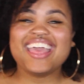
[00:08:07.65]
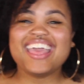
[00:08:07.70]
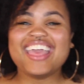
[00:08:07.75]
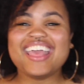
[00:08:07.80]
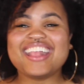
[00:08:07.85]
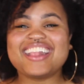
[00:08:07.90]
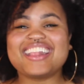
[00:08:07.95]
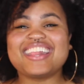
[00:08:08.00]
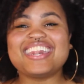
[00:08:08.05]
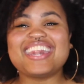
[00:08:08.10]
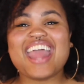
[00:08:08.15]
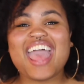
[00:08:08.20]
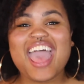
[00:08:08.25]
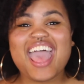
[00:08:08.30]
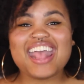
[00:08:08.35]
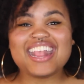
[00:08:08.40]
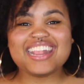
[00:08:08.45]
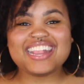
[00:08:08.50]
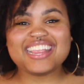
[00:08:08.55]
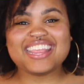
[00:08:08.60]
It's
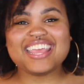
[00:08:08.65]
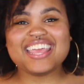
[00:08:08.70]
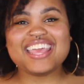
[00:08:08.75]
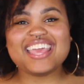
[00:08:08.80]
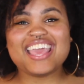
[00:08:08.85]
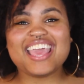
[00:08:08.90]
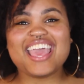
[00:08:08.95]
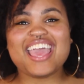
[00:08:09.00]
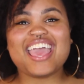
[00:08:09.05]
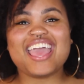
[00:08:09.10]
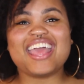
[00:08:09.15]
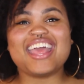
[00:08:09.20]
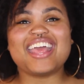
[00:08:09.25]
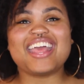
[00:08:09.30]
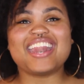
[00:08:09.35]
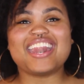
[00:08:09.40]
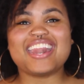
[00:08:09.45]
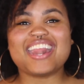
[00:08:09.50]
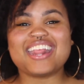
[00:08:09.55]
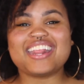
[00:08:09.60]
nasty
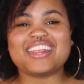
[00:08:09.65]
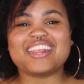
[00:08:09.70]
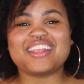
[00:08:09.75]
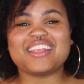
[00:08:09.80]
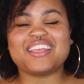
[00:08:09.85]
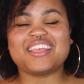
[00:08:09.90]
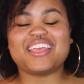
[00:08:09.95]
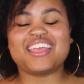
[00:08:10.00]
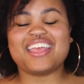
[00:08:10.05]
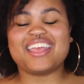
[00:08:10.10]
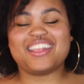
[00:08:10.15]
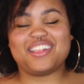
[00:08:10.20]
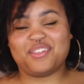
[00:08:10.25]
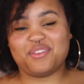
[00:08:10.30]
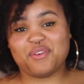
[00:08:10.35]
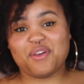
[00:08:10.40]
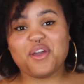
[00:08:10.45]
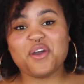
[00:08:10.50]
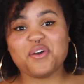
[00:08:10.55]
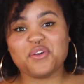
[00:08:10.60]
and it's
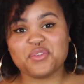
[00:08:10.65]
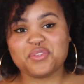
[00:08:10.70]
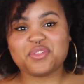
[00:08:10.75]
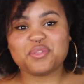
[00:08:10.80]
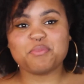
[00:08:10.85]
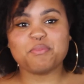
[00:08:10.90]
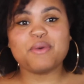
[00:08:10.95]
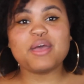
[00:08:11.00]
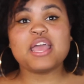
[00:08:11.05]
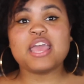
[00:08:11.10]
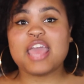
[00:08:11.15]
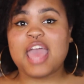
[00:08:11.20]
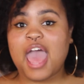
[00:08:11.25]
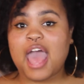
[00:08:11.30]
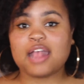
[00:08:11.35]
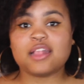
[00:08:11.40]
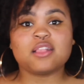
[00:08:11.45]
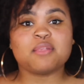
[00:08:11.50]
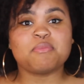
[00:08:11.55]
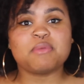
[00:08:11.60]
gross, but it
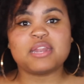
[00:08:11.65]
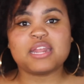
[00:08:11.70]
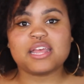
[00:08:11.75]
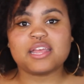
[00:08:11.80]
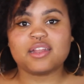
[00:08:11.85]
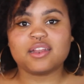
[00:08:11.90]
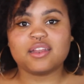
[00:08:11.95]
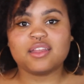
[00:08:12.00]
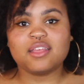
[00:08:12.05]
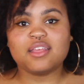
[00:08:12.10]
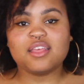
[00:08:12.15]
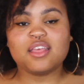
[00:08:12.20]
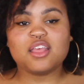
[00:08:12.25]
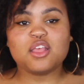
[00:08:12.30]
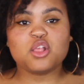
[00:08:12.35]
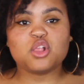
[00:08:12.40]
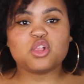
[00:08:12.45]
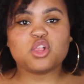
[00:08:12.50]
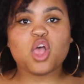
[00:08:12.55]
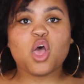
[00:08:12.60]
has to be done.
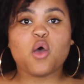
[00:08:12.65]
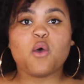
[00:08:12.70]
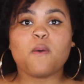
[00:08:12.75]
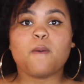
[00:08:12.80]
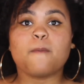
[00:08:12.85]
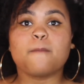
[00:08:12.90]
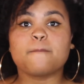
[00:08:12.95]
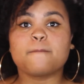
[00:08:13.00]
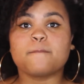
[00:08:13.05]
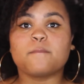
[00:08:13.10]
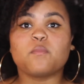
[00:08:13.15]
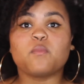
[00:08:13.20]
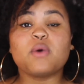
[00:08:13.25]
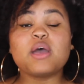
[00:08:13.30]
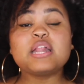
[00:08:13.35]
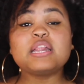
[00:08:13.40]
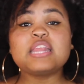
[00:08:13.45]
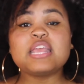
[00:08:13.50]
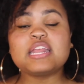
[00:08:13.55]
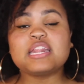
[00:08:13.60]
So,
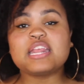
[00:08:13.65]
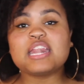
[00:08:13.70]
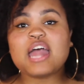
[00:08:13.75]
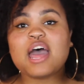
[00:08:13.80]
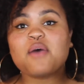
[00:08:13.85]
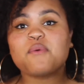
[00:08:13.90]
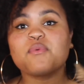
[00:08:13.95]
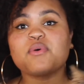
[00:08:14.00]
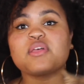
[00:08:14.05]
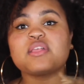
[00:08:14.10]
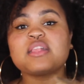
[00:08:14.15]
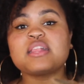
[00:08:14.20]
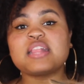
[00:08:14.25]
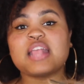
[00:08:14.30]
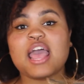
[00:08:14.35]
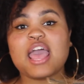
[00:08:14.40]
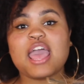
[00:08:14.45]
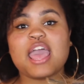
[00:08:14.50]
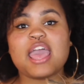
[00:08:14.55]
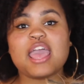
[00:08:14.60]
one thing that I will
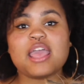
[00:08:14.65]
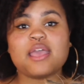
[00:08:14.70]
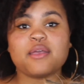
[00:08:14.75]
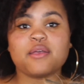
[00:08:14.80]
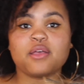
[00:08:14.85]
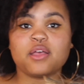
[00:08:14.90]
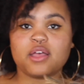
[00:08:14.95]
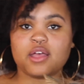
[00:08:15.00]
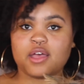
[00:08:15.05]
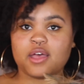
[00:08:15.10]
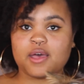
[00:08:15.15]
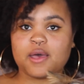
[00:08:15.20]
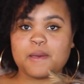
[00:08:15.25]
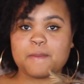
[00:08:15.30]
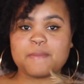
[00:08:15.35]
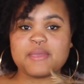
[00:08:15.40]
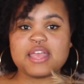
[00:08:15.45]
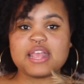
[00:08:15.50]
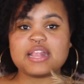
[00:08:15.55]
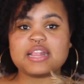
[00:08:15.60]
say
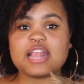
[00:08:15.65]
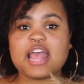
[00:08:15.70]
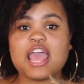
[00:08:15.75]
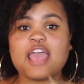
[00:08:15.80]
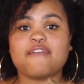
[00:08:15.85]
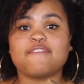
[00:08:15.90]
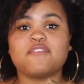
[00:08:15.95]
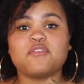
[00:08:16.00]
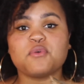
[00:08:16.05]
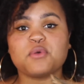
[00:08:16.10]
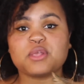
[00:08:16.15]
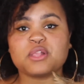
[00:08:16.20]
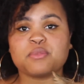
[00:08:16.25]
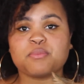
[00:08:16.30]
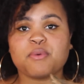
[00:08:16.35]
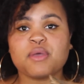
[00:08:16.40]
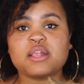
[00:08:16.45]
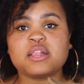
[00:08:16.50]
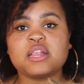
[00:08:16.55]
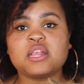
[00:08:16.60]
is that if you
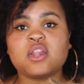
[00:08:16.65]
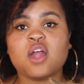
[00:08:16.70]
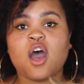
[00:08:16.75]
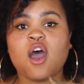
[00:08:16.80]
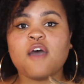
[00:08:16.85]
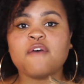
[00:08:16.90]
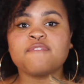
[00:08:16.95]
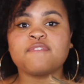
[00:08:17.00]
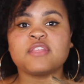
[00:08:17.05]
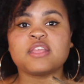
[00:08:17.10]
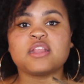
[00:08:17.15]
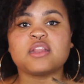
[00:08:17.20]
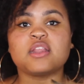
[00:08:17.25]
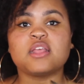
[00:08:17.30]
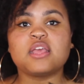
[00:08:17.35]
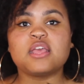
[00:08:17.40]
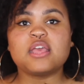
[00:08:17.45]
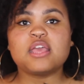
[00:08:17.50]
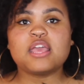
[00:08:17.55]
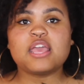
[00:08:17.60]
express it often,
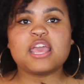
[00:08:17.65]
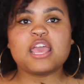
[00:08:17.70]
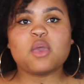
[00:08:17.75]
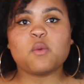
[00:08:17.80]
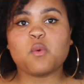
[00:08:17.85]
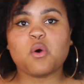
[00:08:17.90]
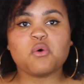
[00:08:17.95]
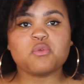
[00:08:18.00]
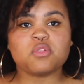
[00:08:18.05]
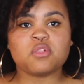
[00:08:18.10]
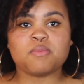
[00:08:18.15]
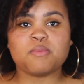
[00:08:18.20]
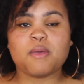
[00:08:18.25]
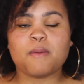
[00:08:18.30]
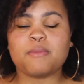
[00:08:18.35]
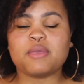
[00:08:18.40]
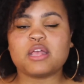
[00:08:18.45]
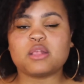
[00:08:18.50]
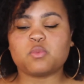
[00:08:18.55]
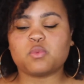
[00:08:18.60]
it won't
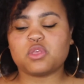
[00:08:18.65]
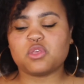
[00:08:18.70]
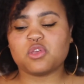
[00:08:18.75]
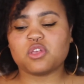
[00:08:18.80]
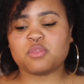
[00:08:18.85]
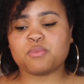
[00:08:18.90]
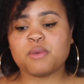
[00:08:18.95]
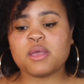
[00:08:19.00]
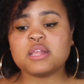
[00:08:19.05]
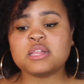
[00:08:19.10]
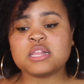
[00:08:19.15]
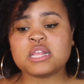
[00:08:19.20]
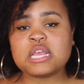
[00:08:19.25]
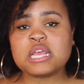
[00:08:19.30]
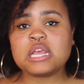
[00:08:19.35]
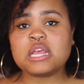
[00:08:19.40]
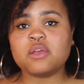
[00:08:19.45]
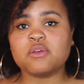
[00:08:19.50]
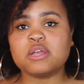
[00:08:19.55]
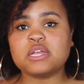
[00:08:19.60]
smell, because when you express
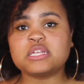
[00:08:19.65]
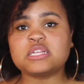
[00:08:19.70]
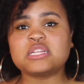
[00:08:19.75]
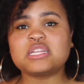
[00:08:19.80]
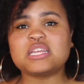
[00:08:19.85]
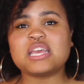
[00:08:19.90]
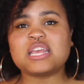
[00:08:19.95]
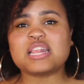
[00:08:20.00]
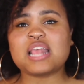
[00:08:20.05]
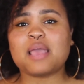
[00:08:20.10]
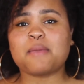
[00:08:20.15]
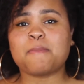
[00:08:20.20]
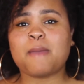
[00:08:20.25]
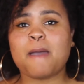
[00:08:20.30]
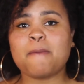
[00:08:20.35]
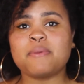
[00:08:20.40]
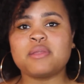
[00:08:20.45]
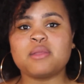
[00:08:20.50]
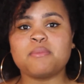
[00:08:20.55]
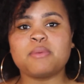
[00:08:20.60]
it originally, it's like
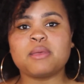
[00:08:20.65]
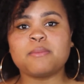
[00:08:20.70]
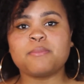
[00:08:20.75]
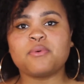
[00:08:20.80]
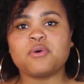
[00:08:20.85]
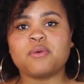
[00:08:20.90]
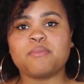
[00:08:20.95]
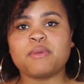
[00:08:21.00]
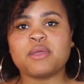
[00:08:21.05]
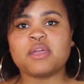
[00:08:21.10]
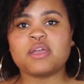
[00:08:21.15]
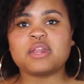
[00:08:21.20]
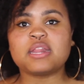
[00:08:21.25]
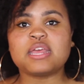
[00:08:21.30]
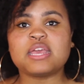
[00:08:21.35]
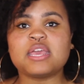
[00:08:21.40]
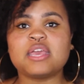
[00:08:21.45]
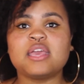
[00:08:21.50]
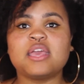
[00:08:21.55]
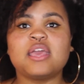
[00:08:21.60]
popping a pimple
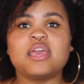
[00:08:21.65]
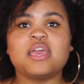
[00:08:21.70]
apparently,